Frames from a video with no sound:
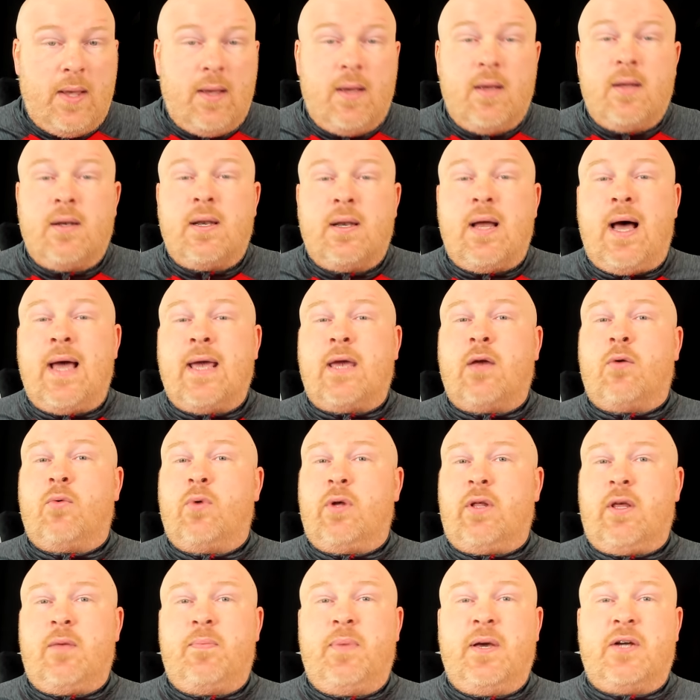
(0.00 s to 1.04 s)
Now, I can
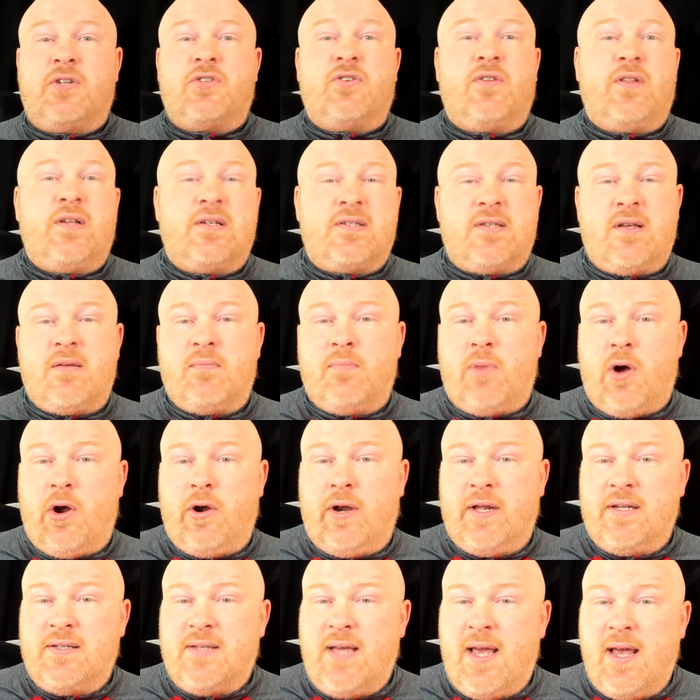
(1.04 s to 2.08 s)
really picture this in
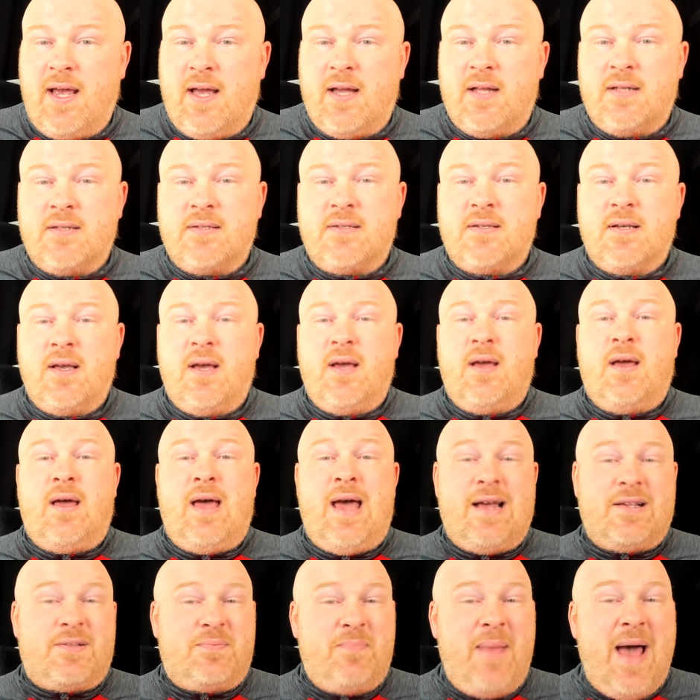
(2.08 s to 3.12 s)
Barney's hands
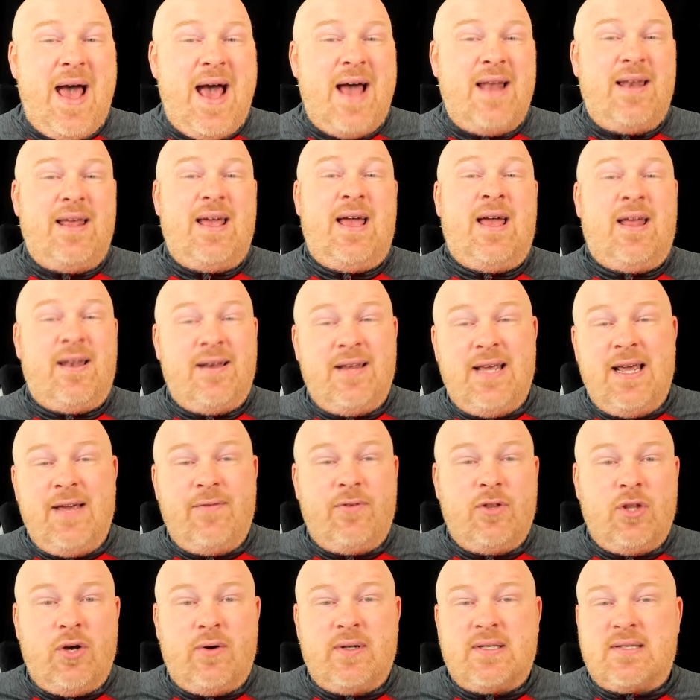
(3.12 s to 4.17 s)
as Mat, and
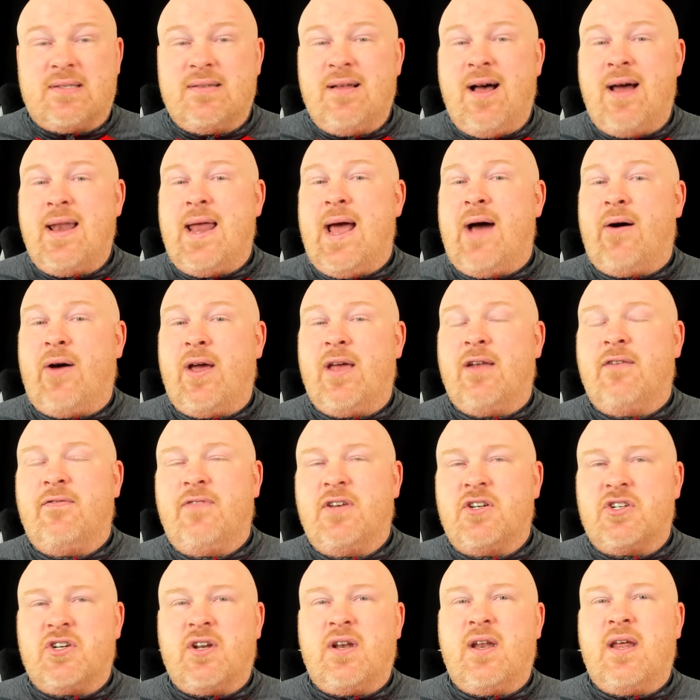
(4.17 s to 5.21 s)
even though it's not how I
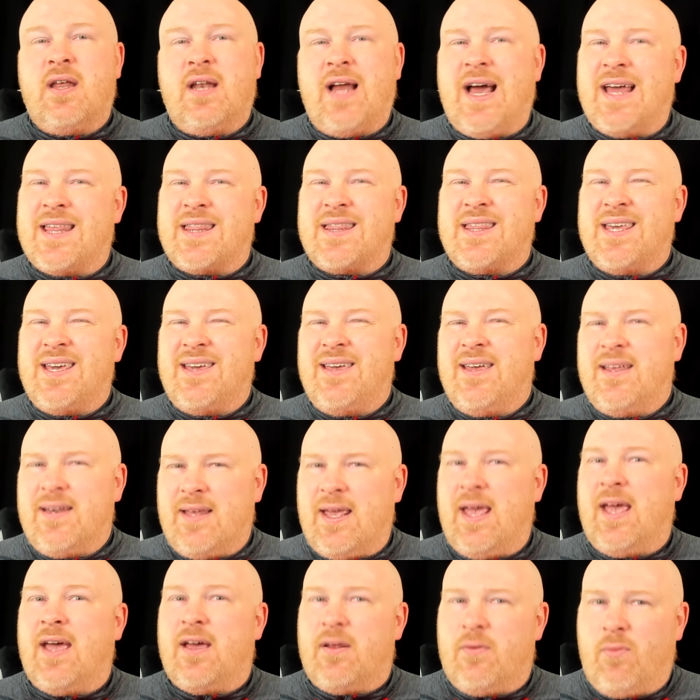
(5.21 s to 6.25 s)
envisioned it, I think it
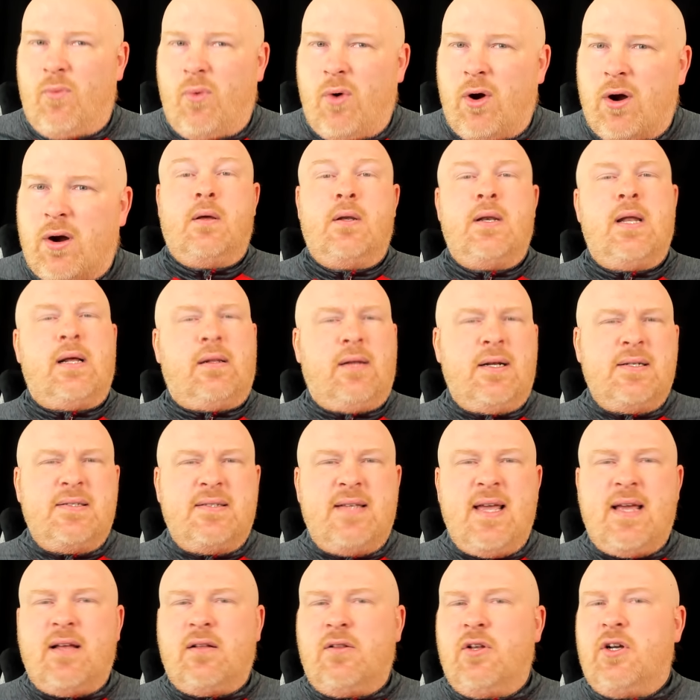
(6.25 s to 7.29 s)
can work. Now, let's
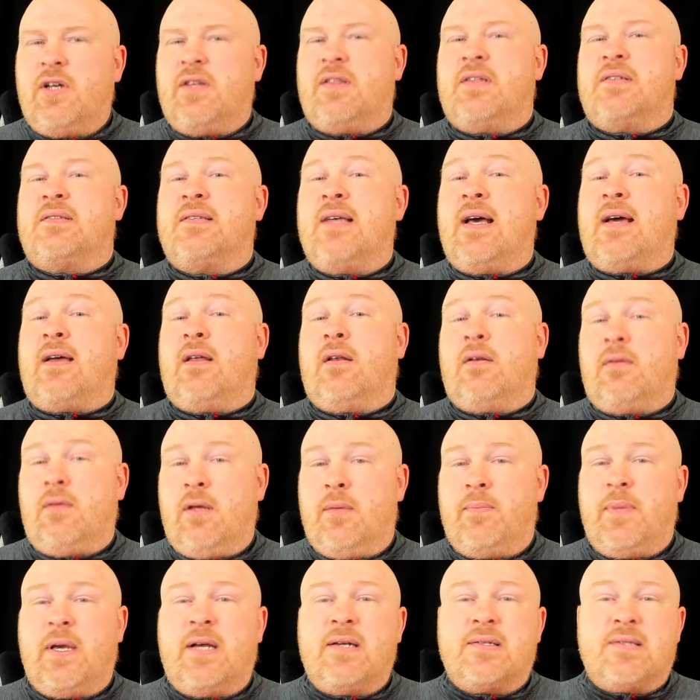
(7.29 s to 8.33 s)
take a look at the second clip,
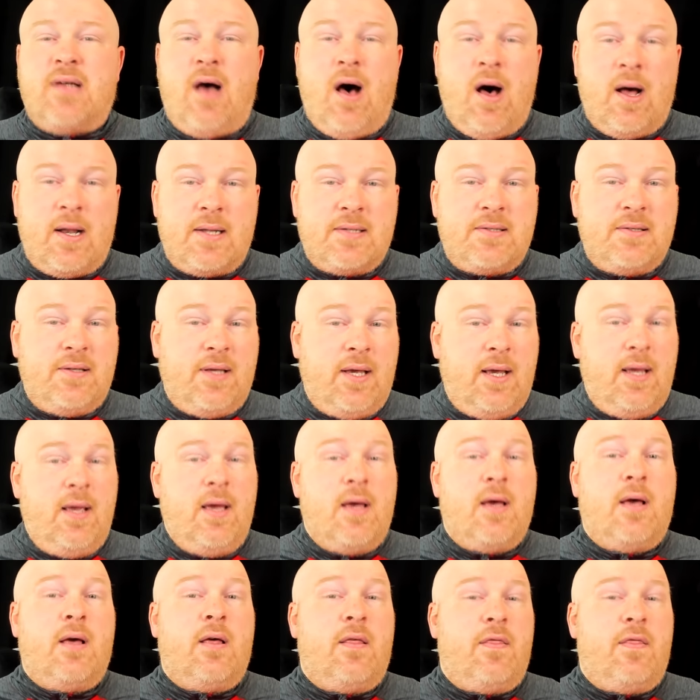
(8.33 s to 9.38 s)
because honestly,
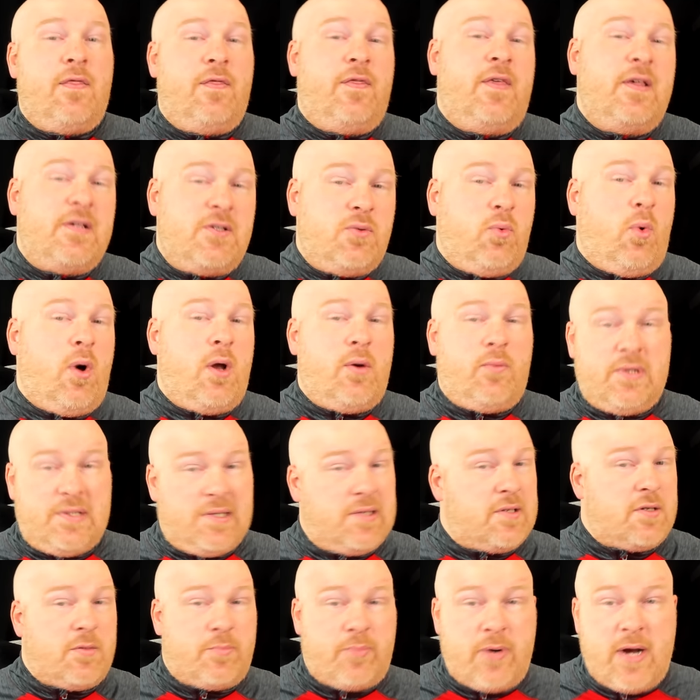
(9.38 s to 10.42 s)
this one was a
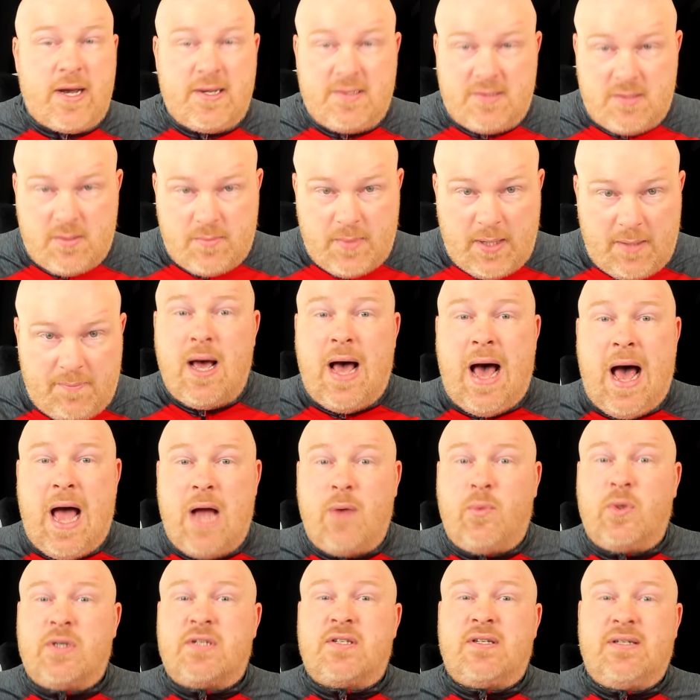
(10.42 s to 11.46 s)
surprise to me. I
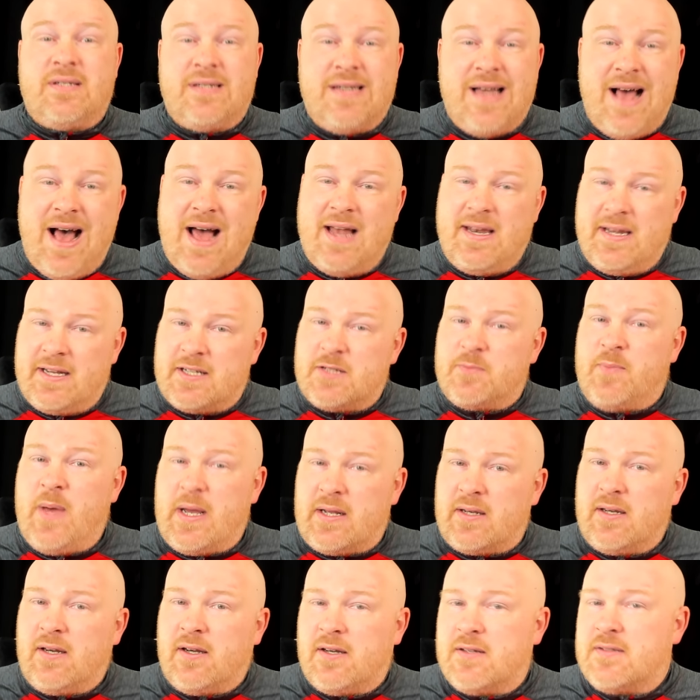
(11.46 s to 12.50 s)
was not
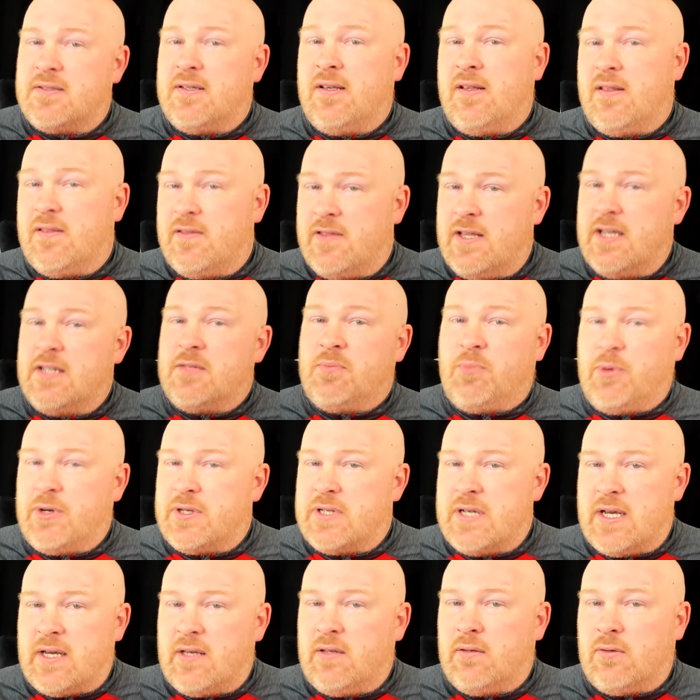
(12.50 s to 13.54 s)
expecting to see this
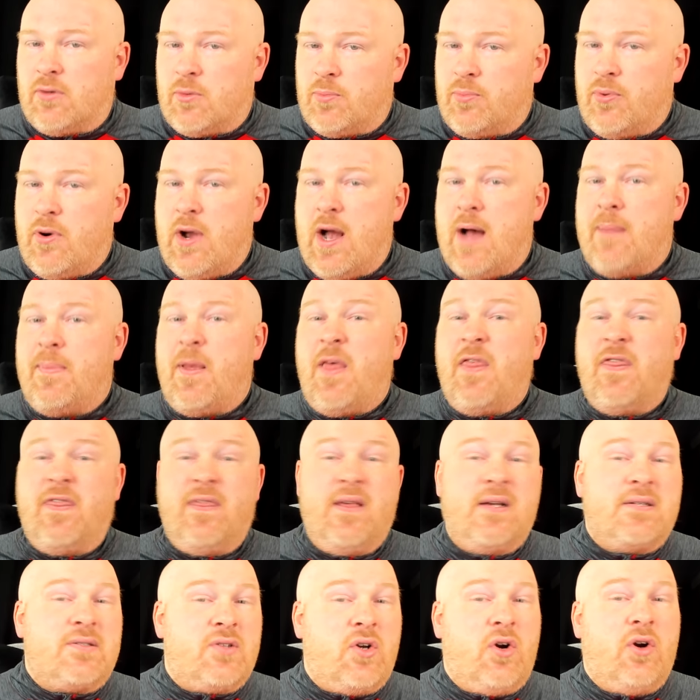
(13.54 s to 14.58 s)
particular prop
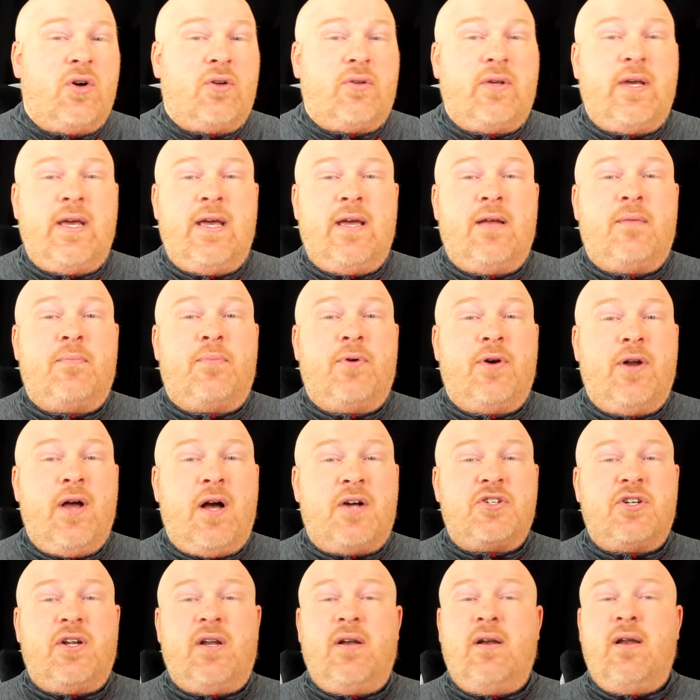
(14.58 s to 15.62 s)
this early in
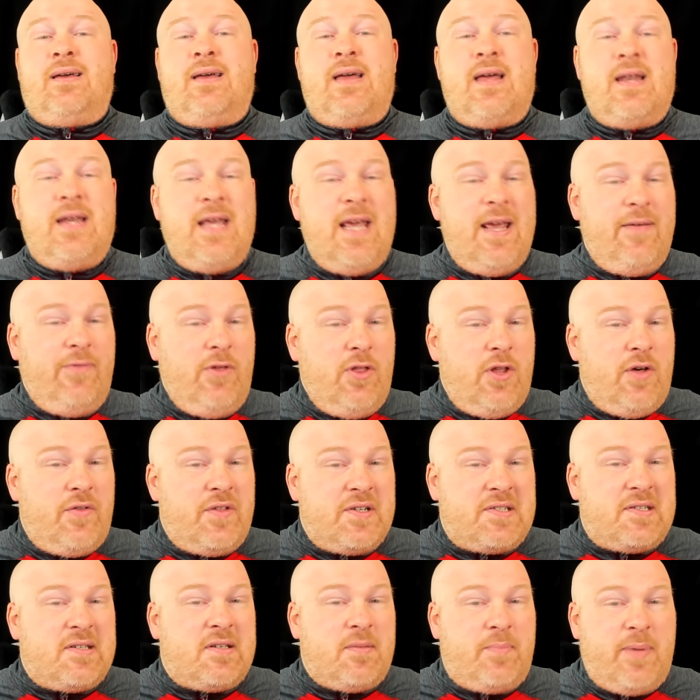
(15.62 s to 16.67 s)
production. And even though
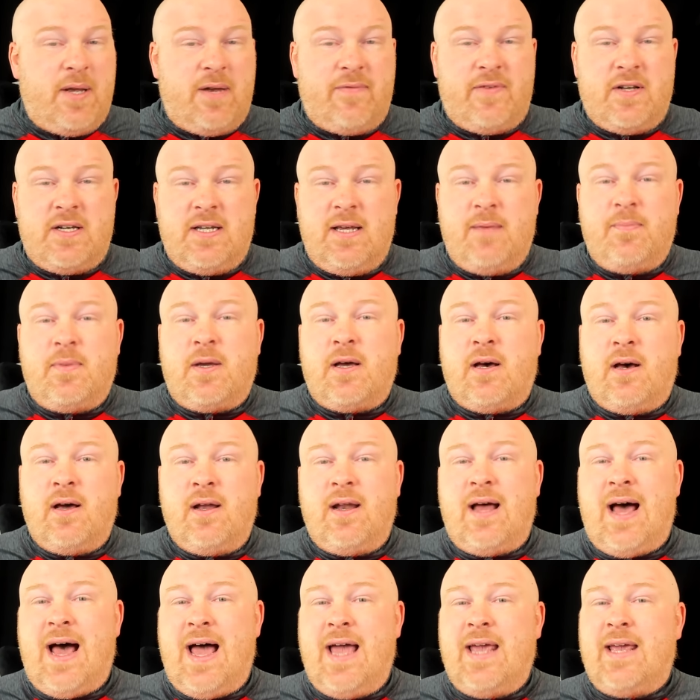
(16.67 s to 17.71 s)
this is a bit of a deep cut,
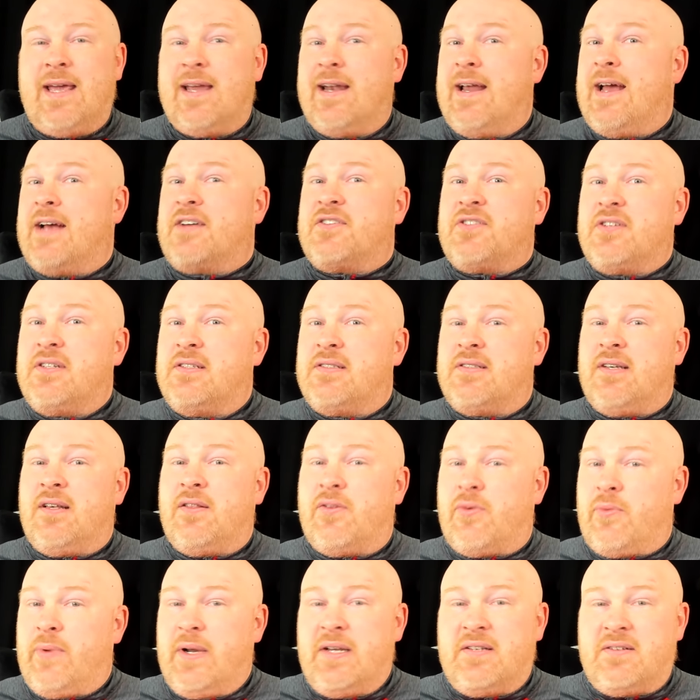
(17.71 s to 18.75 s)
I can actually see
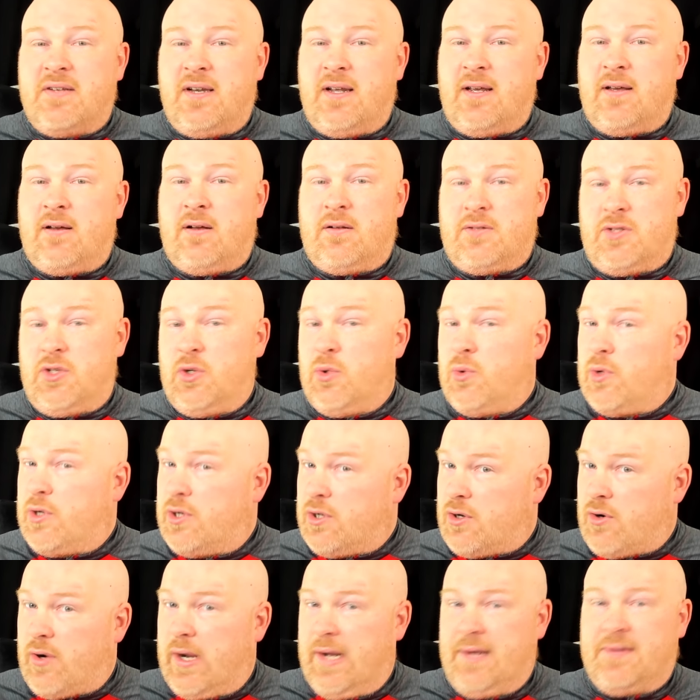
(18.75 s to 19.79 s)
the reasoning to a
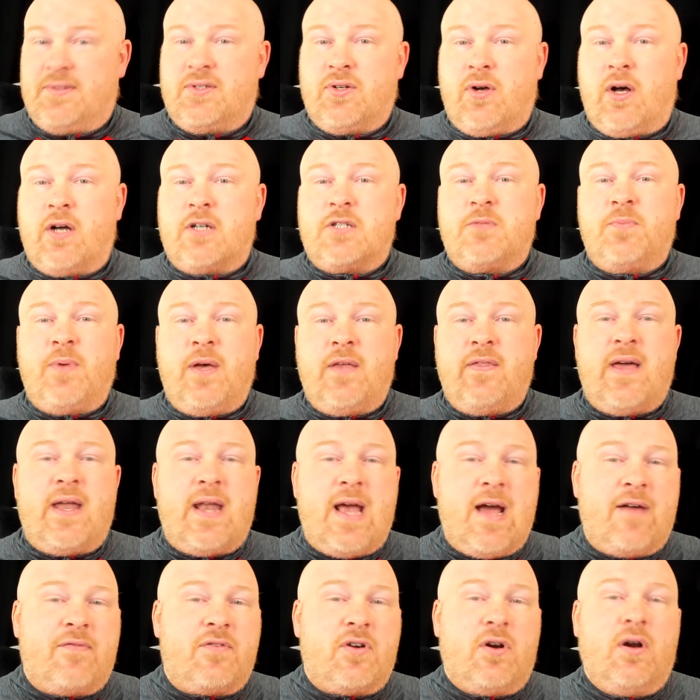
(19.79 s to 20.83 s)
degree. So I'll explain that
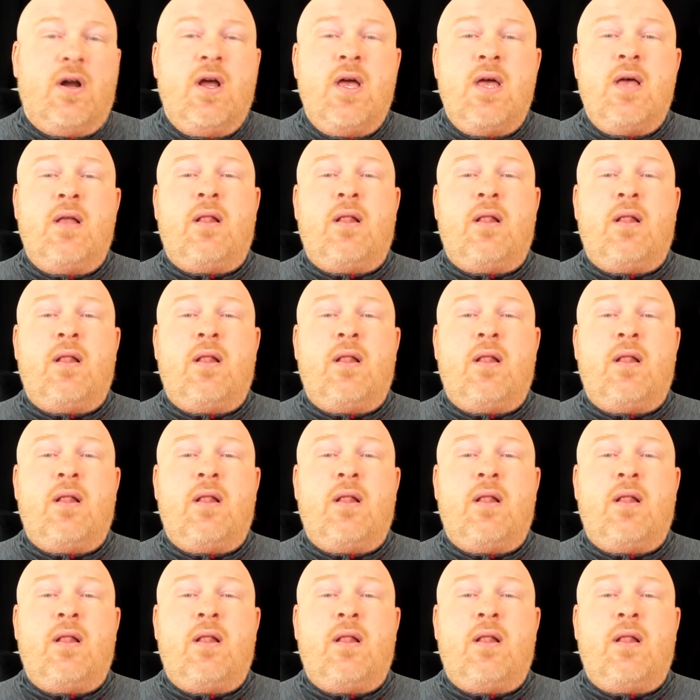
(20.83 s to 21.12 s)
after.